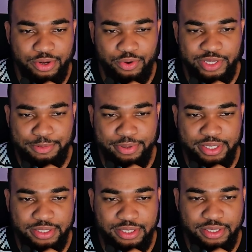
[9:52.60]
Oh, it's
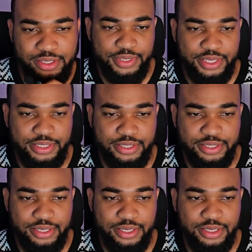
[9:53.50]
pinned.
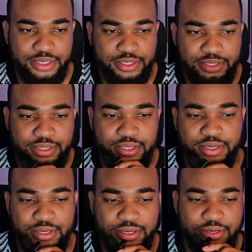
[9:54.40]
This is
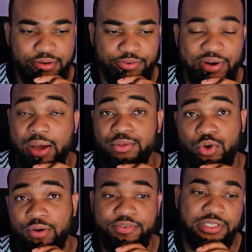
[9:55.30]
the round
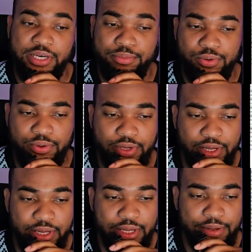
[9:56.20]
coffee table
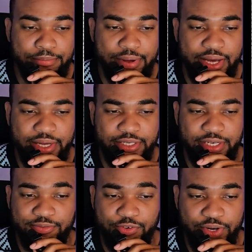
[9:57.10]
by
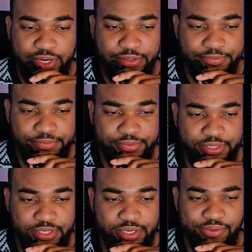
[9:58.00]
Javorina.
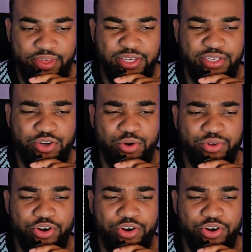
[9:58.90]
I think it's called a